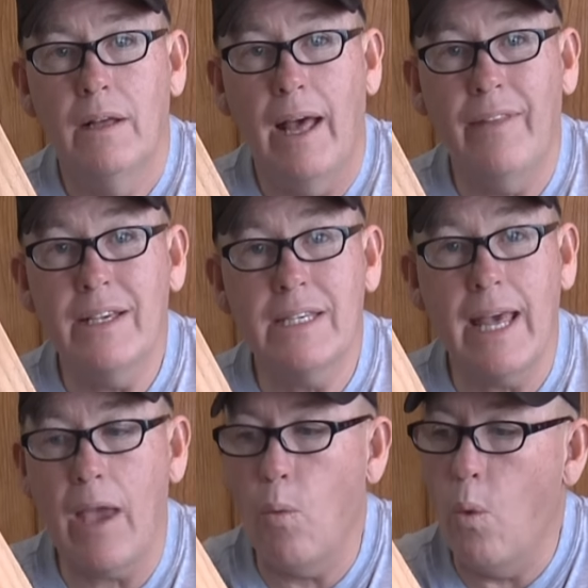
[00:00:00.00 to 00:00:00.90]
And this
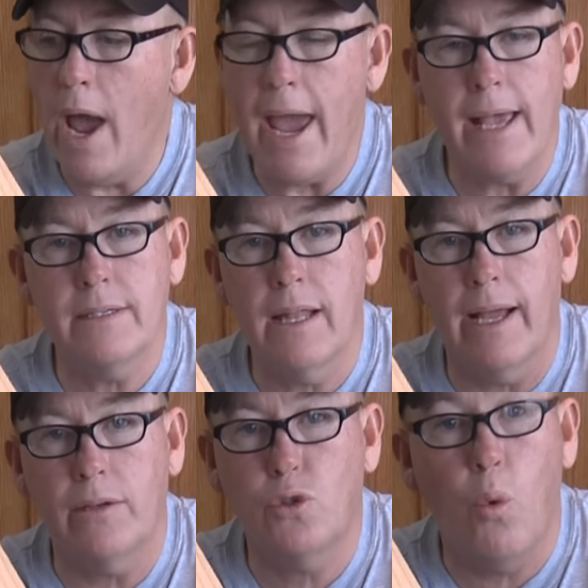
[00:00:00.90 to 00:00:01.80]
thing weighs
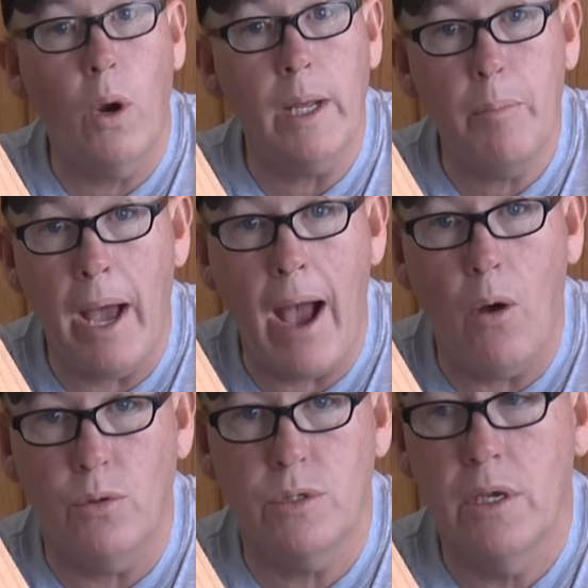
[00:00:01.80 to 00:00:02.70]
like 20
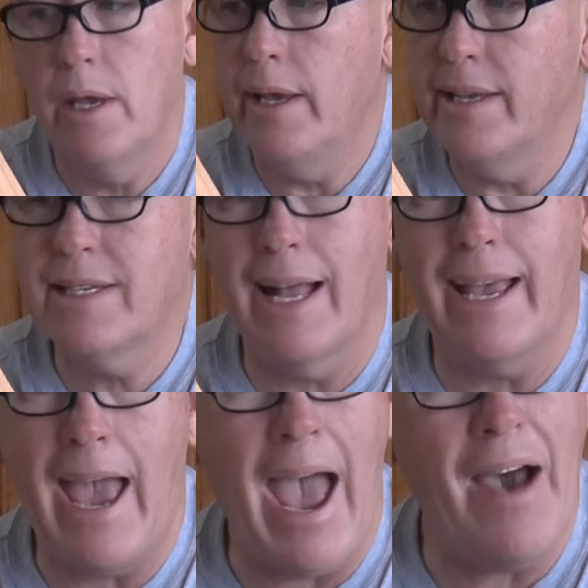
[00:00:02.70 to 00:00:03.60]
pounds. It's
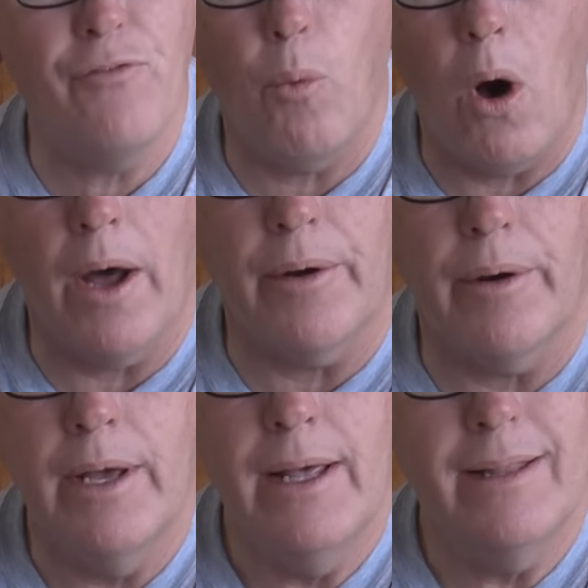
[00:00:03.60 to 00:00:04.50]
like half
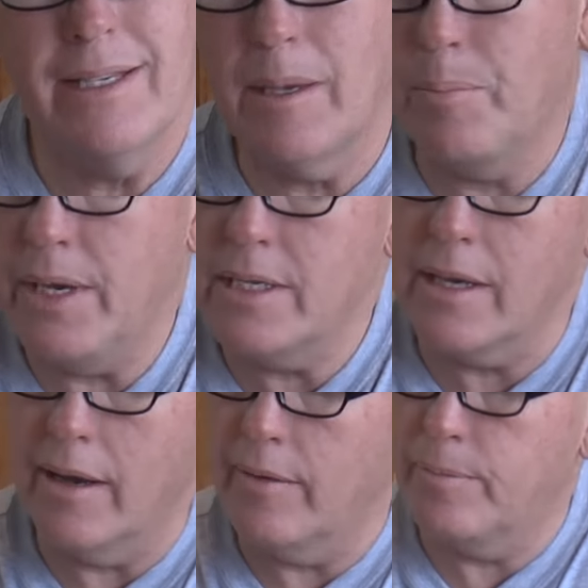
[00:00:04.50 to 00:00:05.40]
water. This is a piece
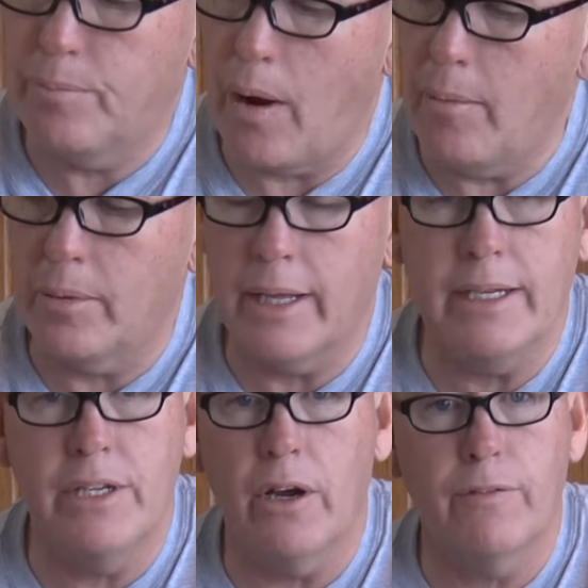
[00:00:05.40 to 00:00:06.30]
of probably
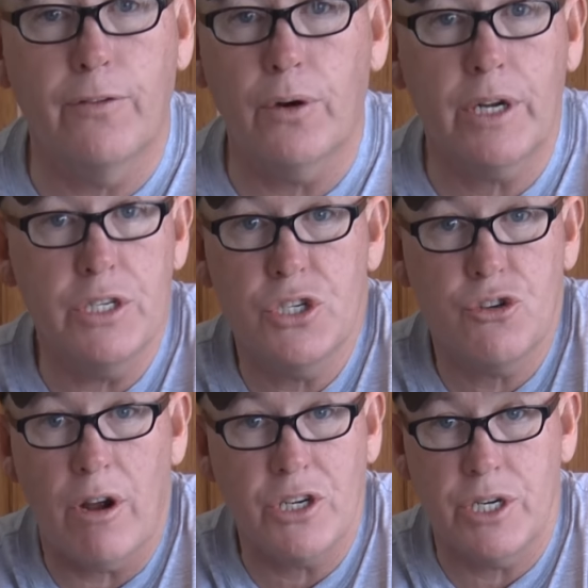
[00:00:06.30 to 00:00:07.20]
Doug fir
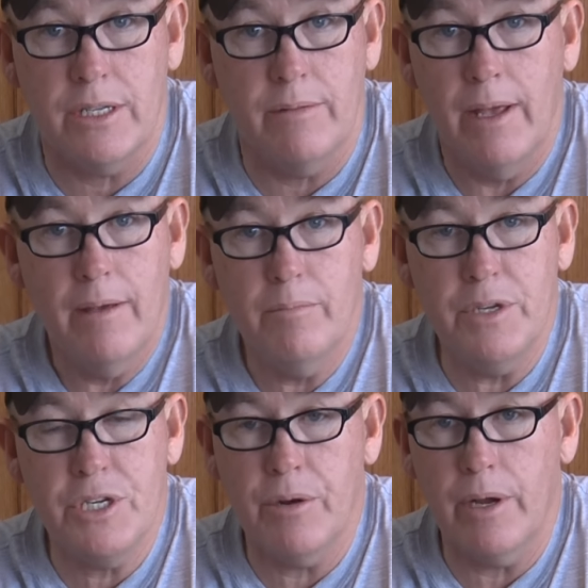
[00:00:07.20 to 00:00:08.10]
construction
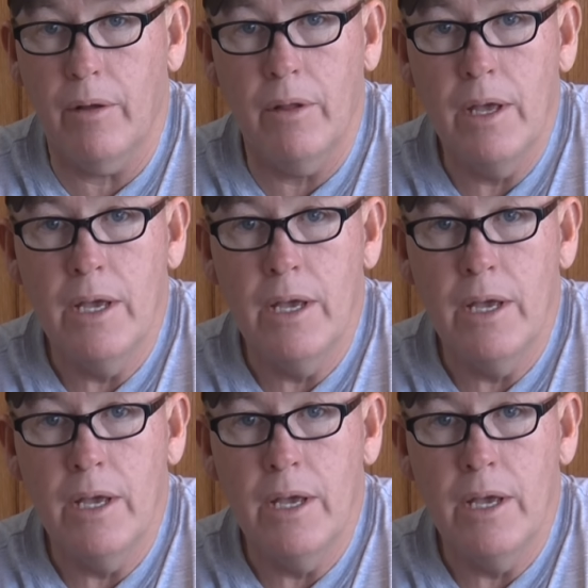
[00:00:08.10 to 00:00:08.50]
material.